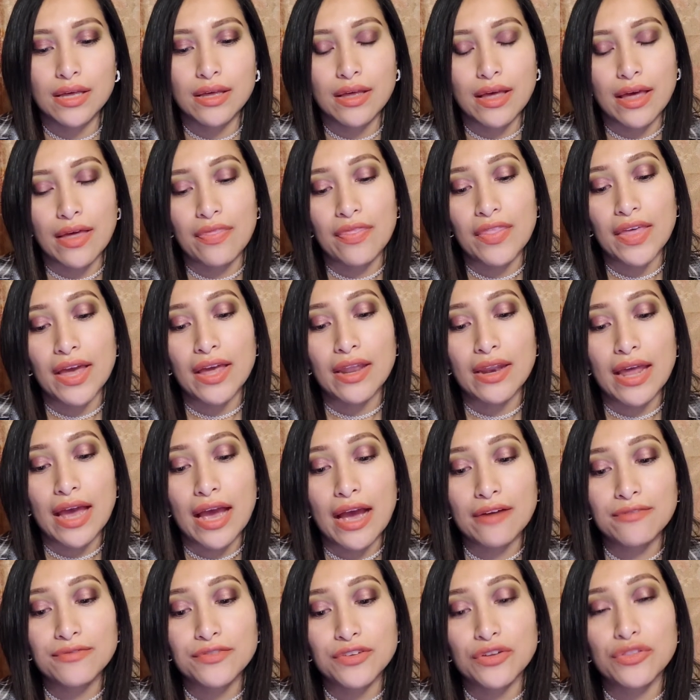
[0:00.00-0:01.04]
And then
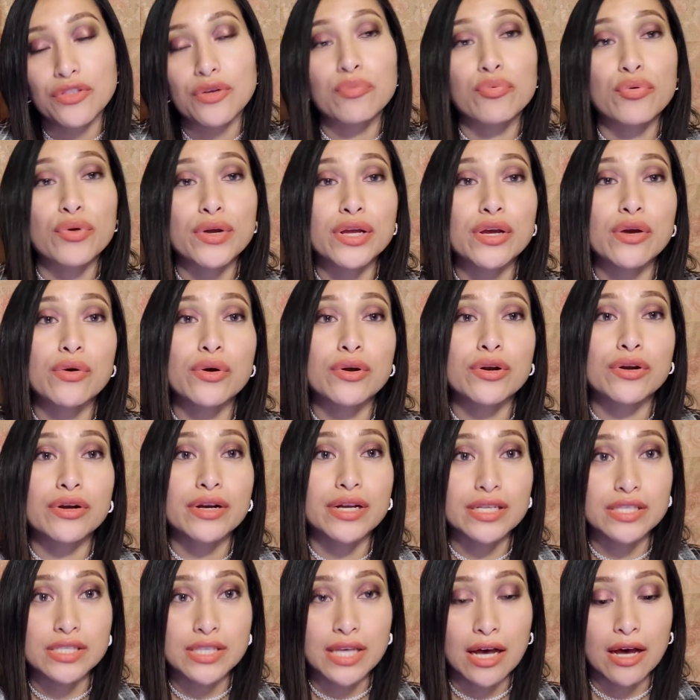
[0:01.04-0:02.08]
after the pre-order
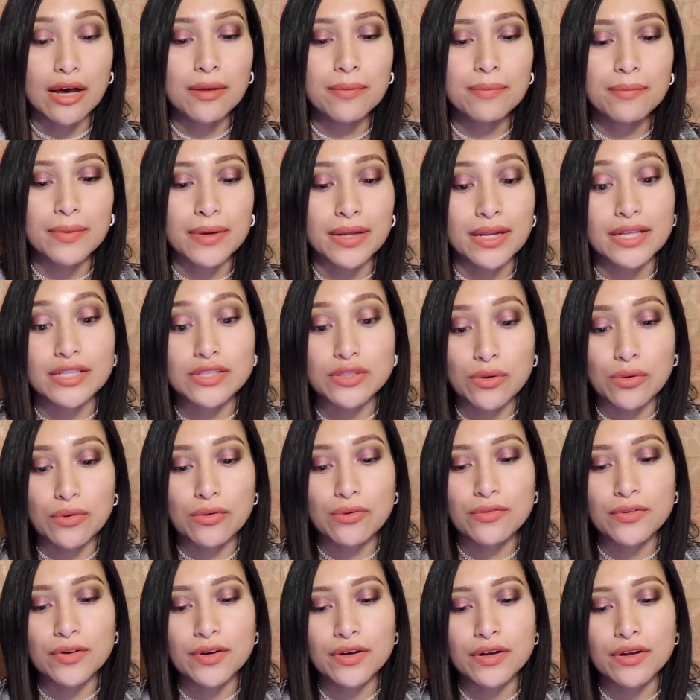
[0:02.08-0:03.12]
is up and it's
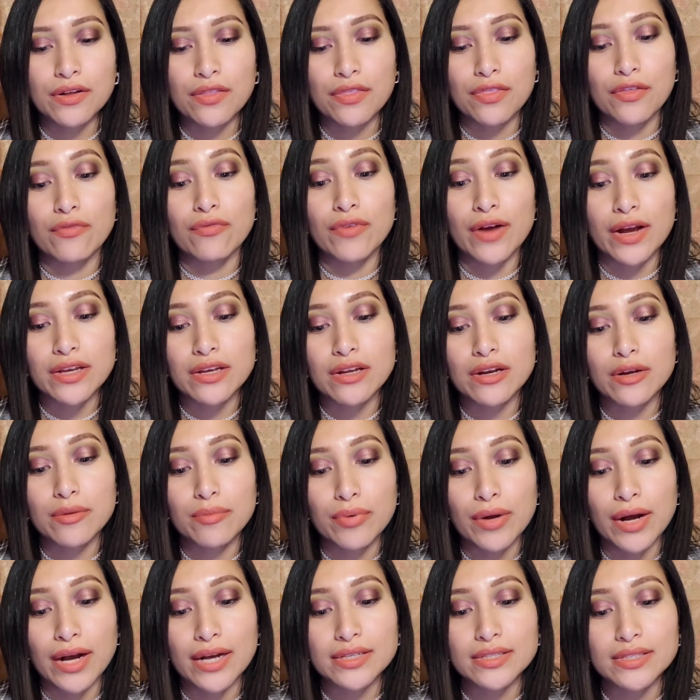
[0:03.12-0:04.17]
over, the regular
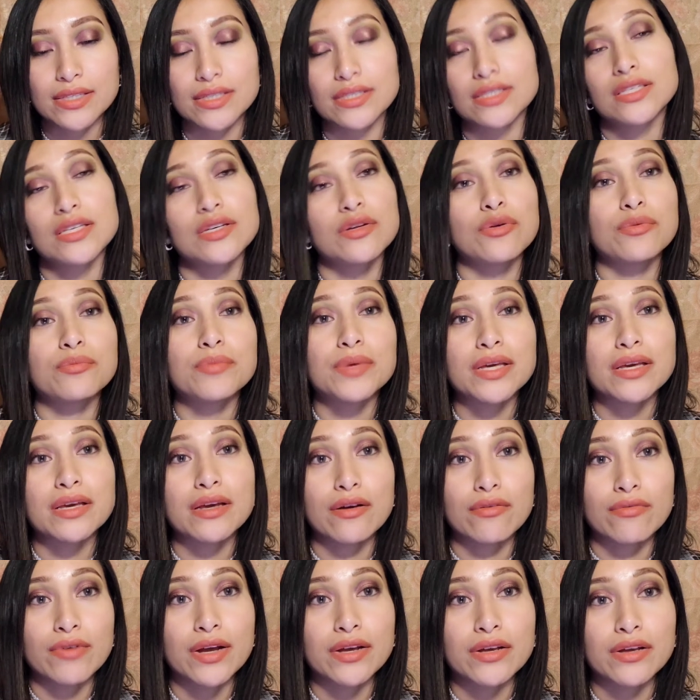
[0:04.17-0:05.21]
price, since it'll be a
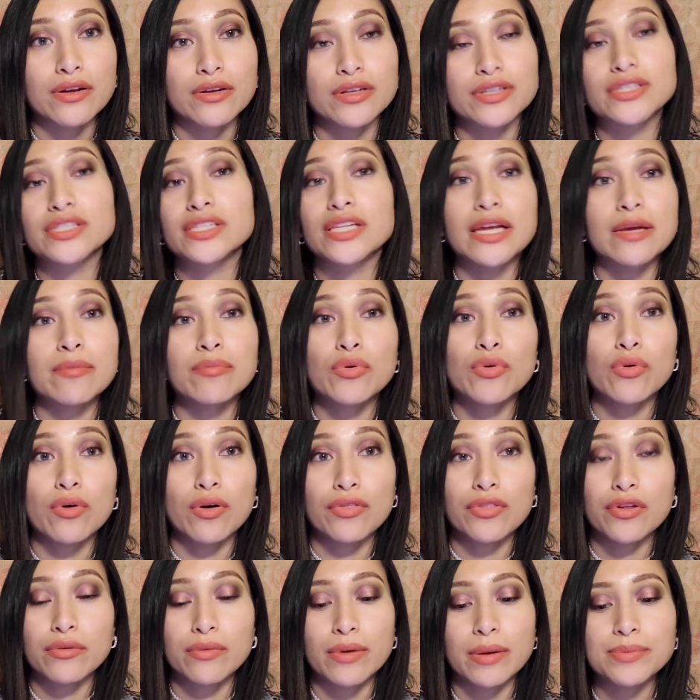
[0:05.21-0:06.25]
regular staple on
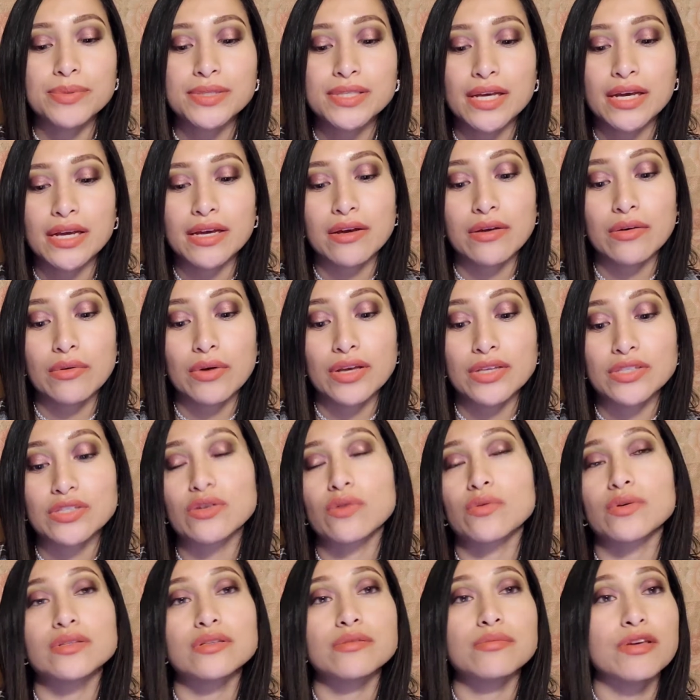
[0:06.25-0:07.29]
their website, is
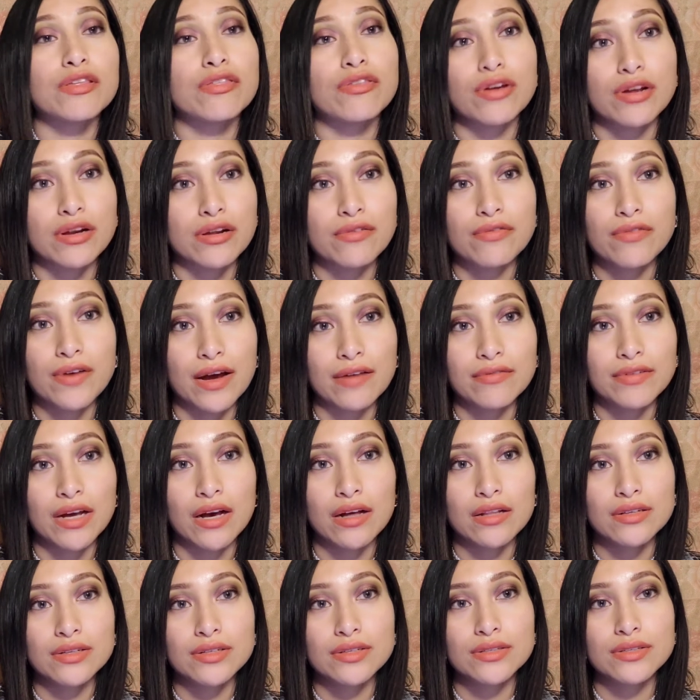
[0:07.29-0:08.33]
going to be
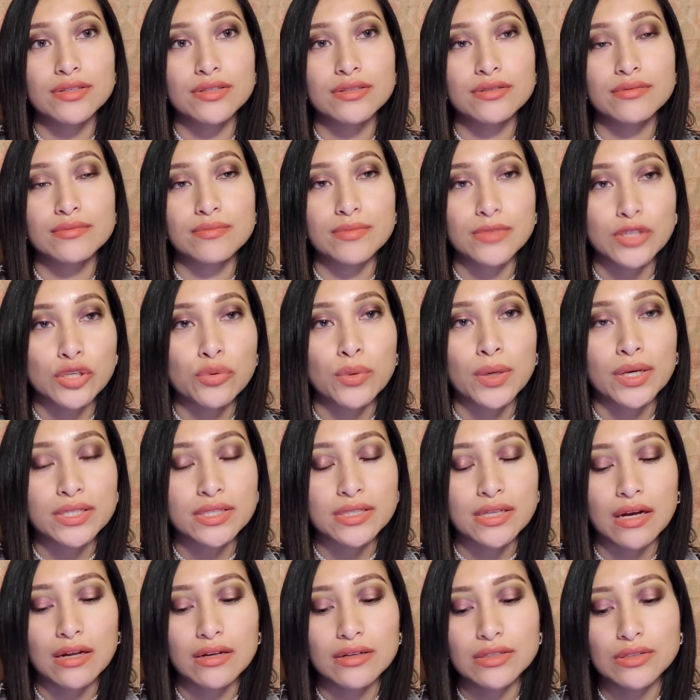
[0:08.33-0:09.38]
$35 US
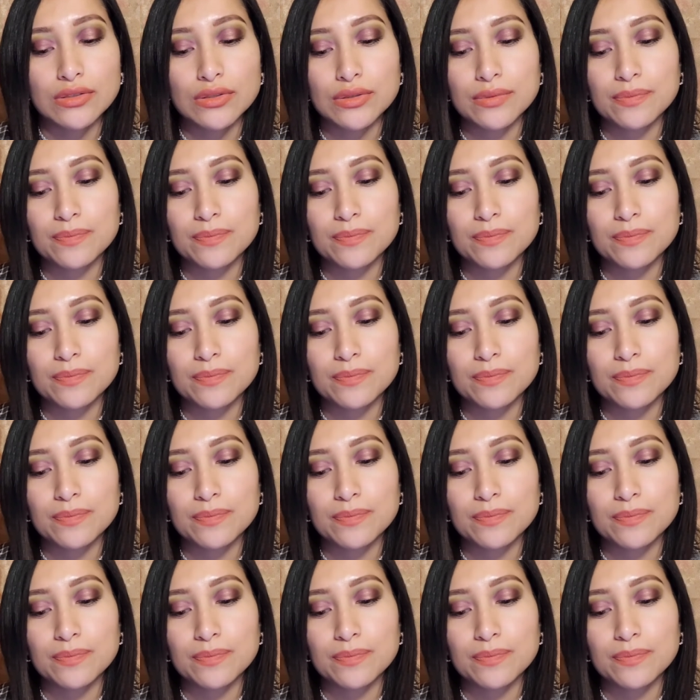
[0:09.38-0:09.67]
dollars.